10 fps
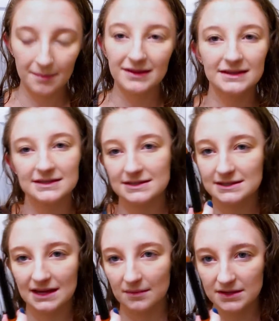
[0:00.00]
I mean, this is
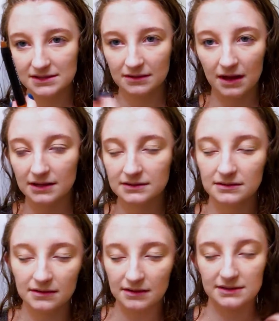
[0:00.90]
the same as the
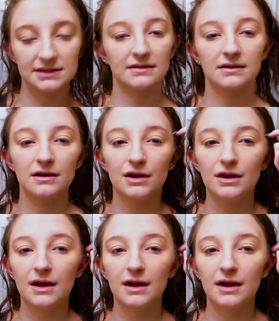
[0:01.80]
concealer.